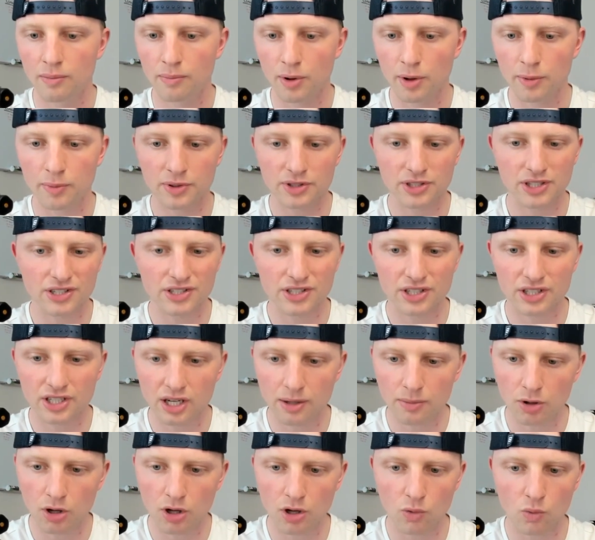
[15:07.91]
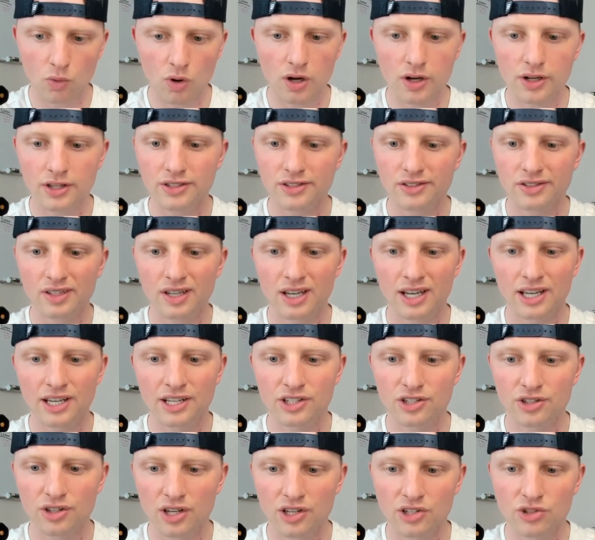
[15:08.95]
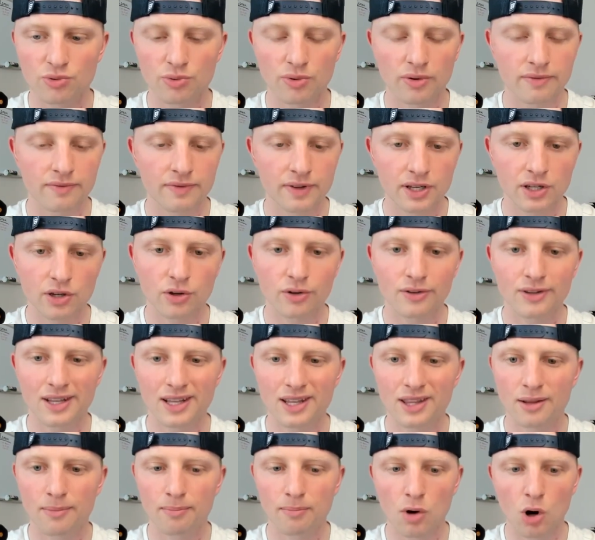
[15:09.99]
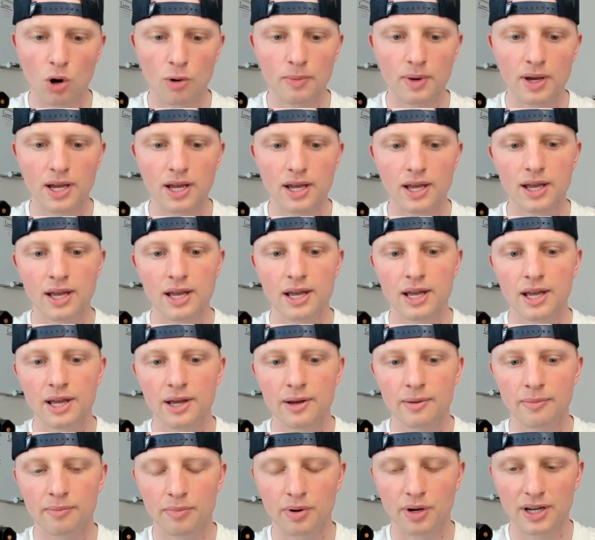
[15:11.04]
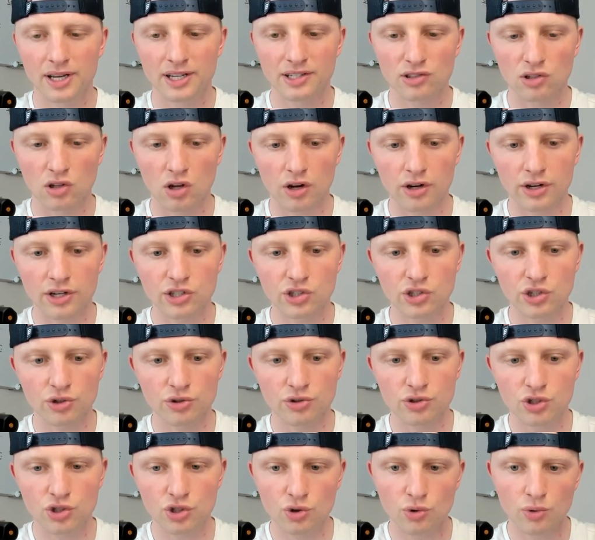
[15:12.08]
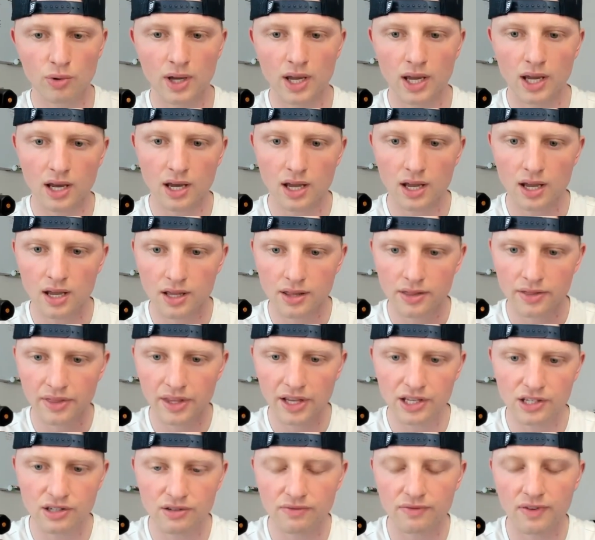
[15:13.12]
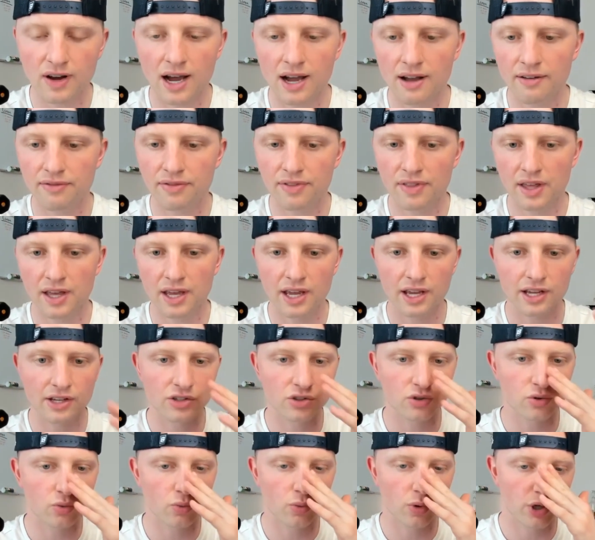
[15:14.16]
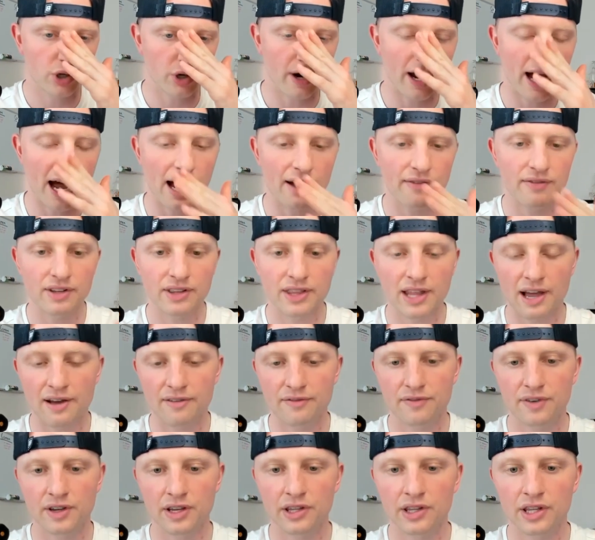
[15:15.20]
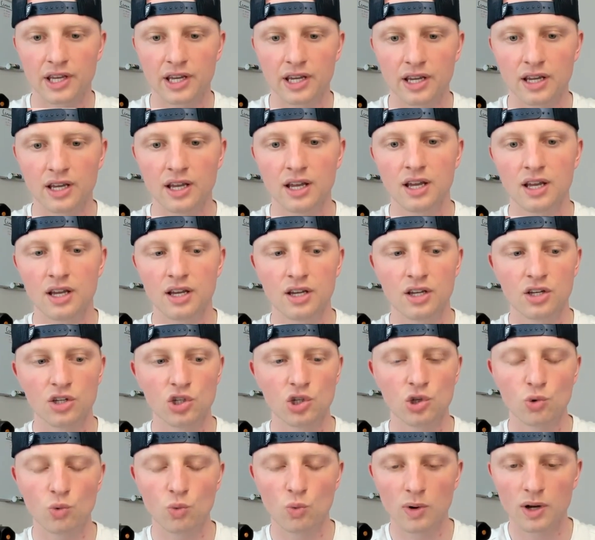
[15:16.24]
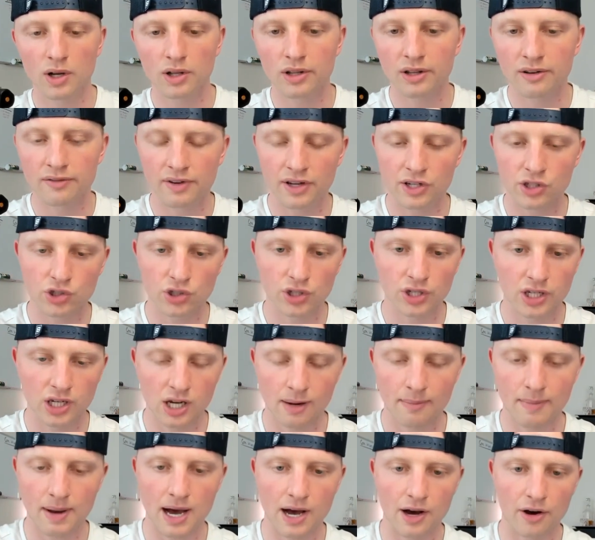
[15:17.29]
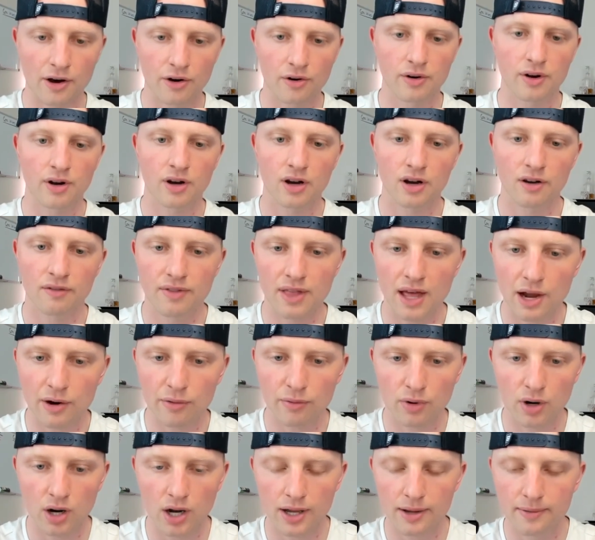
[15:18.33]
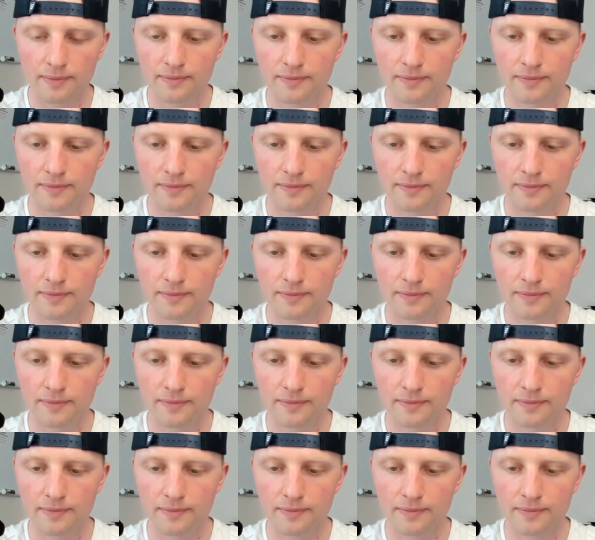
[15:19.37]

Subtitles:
Purpose doesn't come all at once. It's revealed in the moment. But as long as you're doing these 5 things when you're having that feeling, you will eventually come out of that rut.